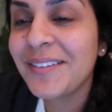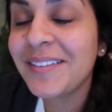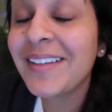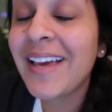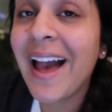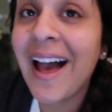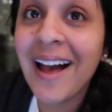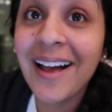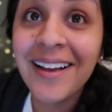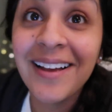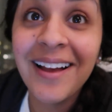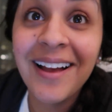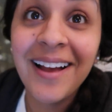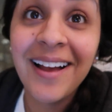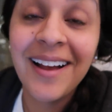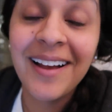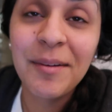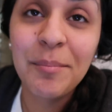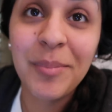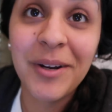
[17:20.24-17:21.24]
Yeah.
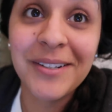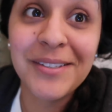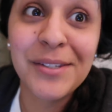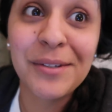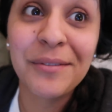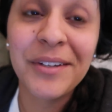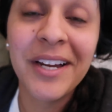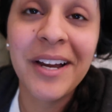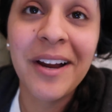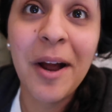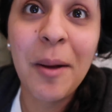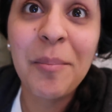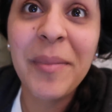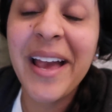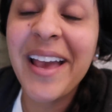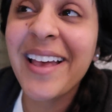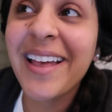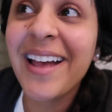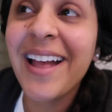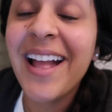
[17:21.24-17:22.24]
Bart's over here. I'm
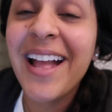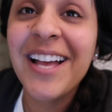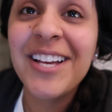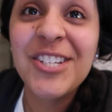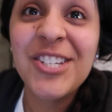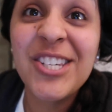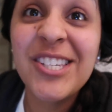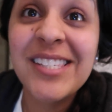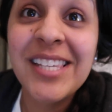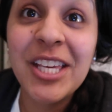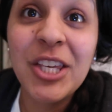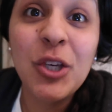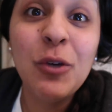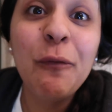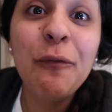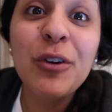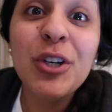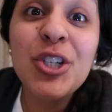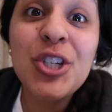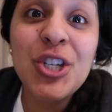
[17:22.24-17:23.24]
like, she's like,
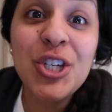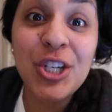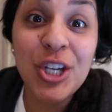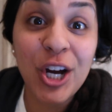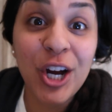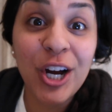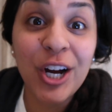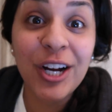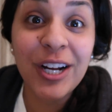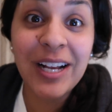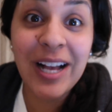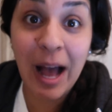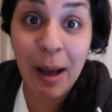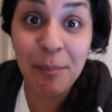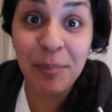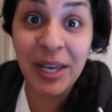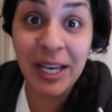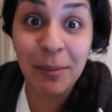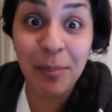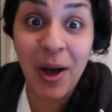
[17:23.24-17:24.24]
you for sure
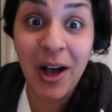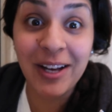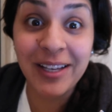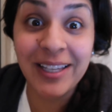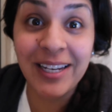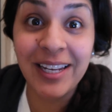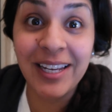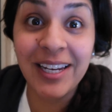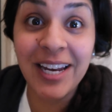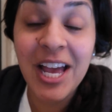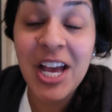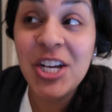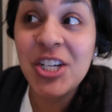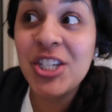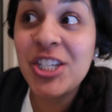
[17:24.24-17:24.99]
got pickpocketed.